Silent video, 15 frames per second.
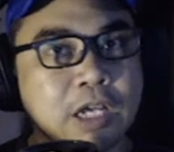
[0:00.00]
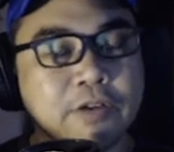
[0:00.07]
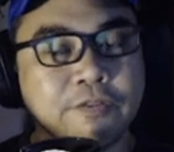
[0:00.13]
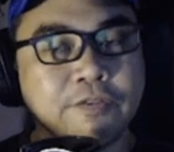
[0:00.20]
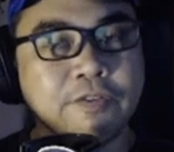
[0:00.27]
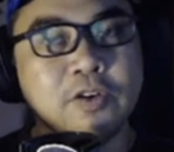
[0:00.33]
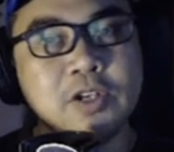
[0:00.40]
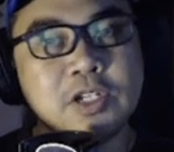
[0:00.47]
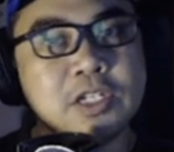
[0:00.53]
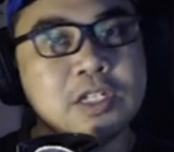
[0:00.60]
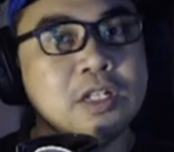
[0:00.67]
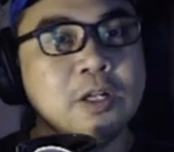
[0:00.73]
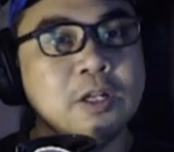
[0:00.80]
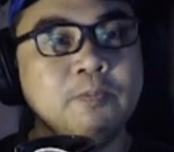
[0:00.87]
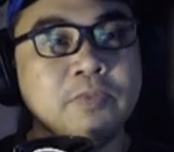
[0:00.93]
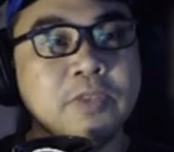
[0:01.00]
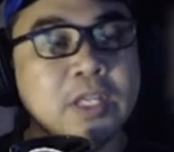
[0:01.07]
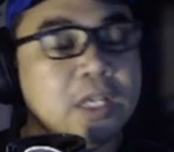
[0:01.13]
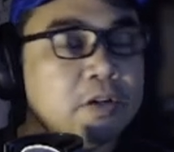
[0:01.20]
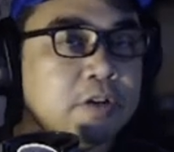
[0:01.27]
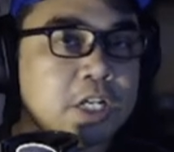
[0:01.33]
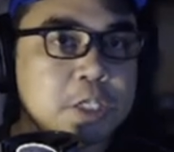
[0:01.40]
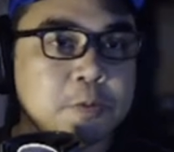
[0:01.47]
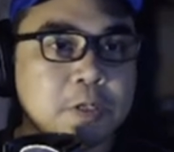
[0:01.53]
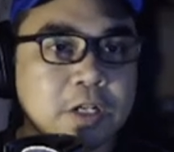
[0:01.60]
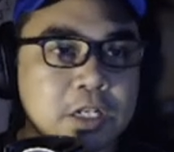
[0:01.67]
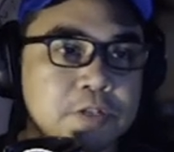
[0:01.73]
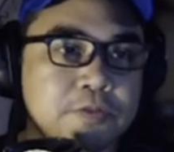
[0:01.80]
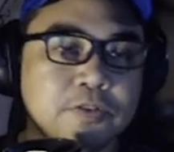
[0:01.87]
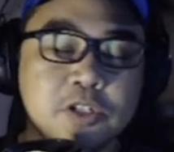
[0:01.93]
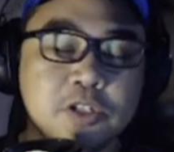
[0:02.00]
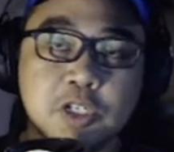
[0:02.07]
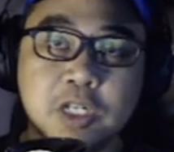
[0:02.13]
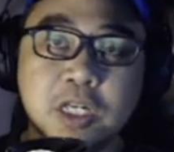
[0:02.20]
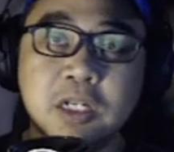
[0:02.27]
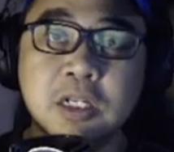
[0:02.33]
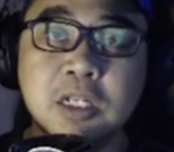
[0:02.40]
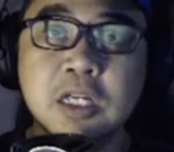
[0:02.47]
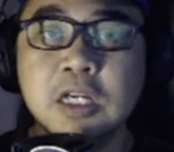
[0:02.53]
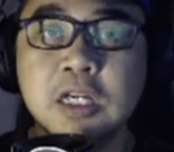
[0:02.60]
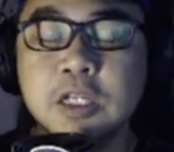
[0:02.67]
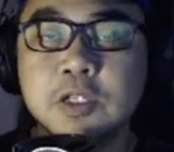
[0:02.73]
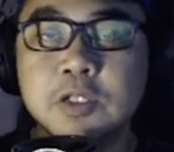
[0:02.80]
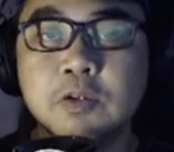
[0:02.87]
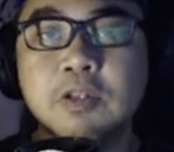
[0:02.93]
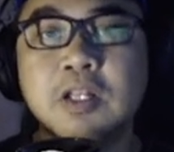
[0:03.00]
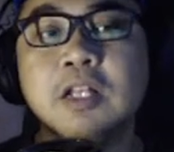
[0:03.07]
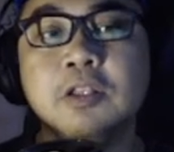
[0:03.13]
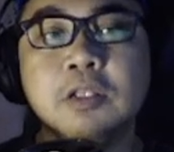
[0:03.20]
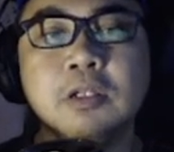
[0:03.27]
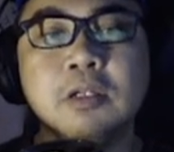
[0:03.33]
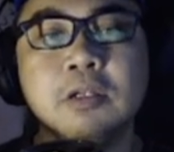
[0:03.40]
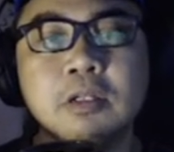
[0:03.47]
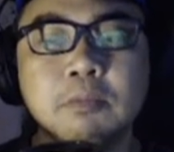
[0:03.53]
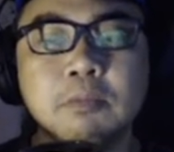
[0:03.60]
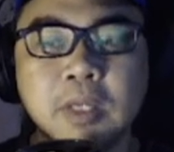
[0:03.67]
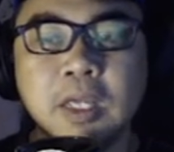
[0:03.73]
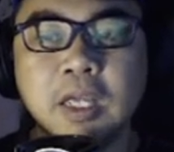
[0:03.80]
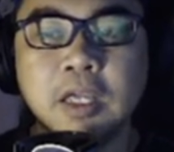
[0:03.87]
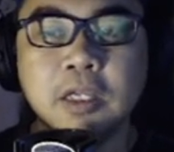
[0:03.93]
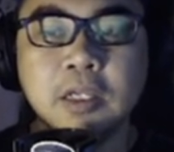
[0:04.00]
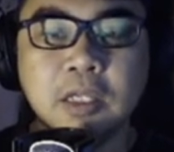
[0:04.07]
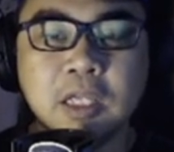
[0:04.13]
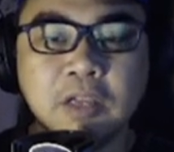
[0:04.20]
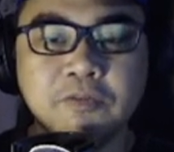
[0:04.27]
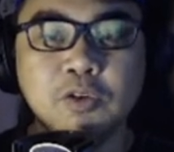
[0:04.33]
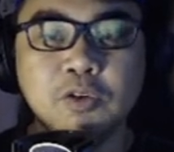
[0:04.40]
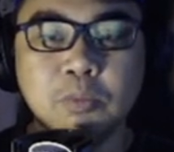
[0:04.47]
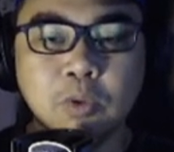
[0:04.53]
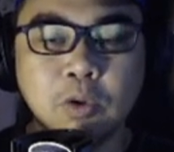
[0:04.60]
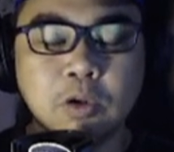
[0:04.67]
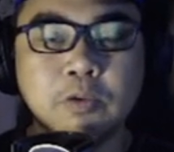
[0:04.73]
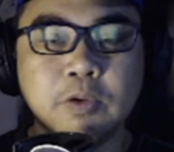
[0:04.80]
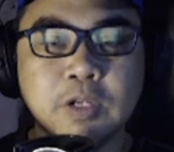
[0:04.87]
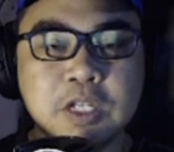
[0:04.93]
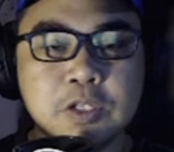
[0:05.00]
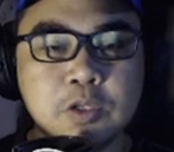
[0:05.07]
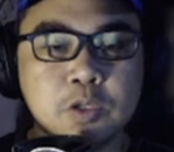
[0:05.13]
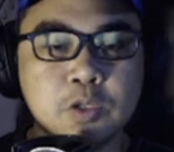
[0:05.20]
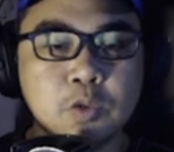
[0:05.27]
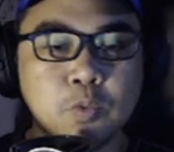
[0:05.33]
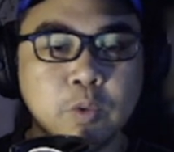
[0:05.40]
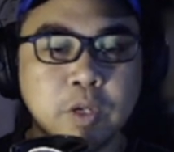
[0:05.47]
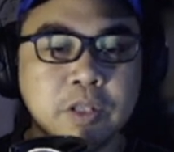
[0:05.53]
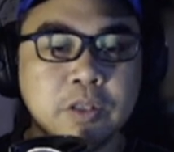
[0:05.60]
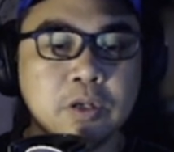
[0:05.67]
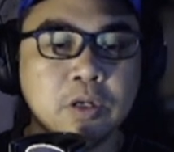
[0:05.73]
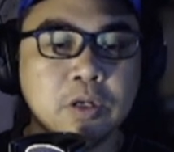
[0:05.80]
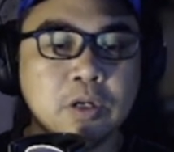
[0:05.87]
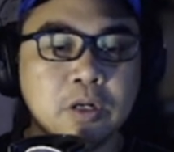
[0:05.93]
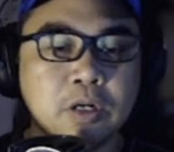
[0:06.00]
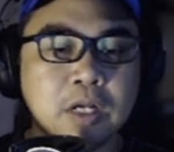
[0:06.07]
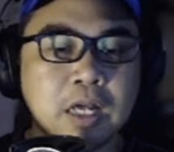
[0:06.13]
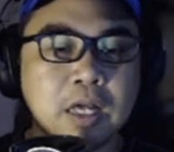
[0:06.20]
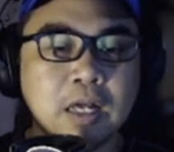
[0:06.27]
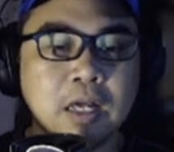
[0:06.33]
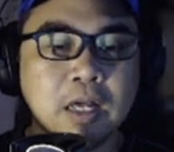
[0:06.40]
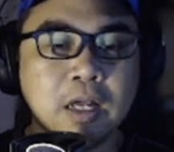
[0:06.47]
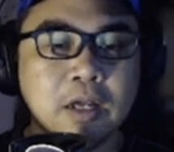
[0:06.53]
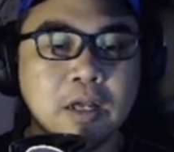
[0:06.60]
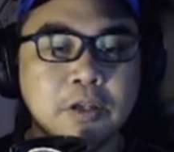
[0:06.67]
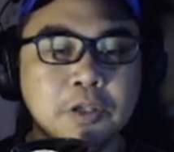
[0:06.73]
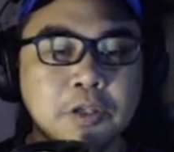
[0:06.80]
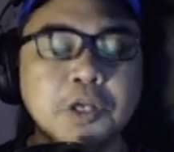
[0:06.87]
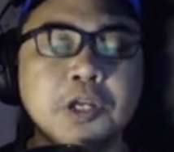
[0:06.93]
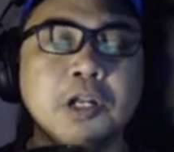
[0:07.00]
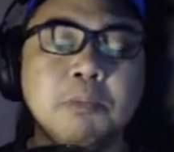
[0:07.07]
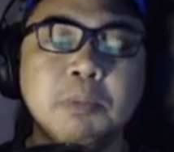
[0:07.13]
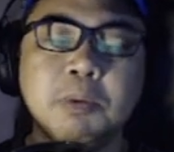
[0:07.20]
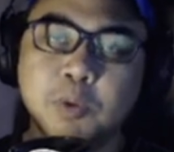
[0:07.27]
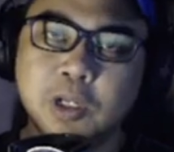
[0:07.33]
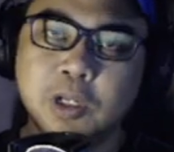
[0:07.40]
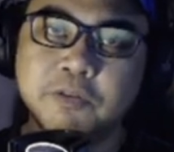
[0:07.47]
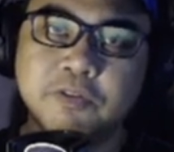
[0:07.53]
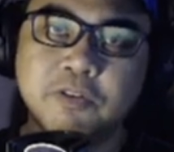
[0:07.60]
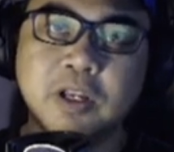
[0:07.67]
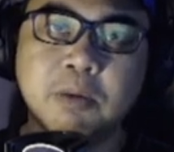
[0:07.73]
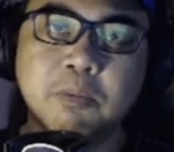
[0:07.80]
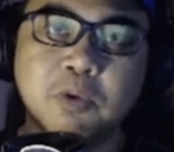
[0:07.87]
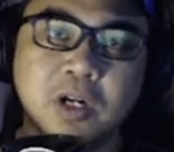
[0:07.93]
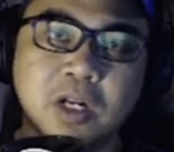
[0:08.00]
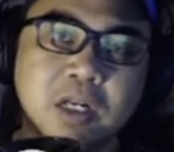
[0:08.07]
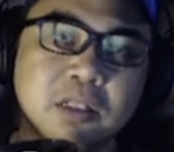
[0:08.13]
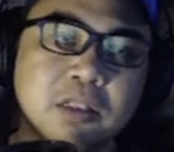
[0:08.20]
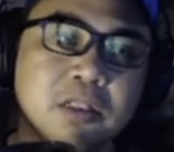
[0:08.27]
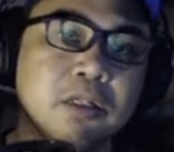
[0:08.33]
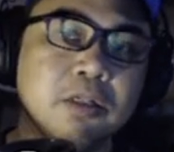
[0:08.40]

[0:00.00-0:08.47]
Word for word: first the hero experience for Gin, so that it may give you more reasons whether you're gonna be pulling for him or not.